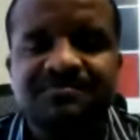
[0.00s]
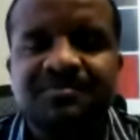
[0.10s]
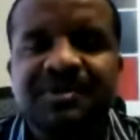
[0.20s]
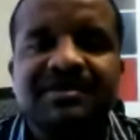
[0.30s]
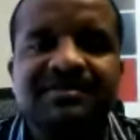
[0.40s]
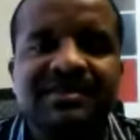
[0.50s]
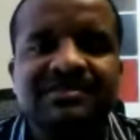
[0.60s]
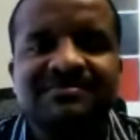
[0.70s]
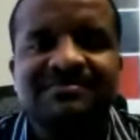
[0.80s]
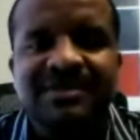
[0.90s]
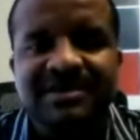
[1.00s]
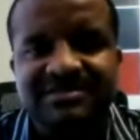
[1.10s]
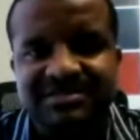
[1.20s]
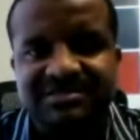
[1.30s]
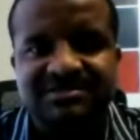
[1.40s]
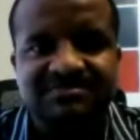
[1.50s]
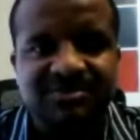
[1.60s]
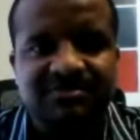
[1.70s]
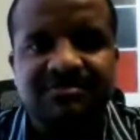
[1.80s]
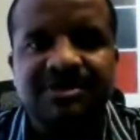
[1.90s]
paying that nice
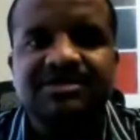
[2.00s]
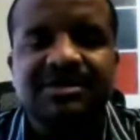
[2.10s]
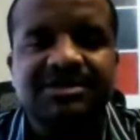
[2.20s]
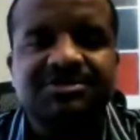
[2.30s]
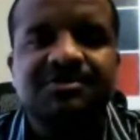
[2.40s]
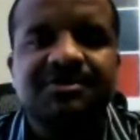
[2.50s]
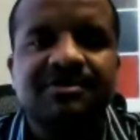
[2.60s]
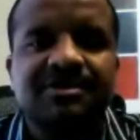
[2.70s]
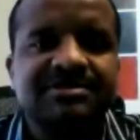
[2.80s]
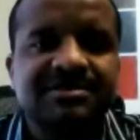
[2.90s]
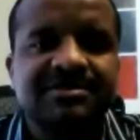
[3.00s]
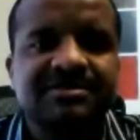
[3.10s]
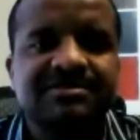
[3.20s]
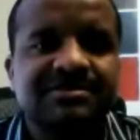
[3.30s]
international airline ticket.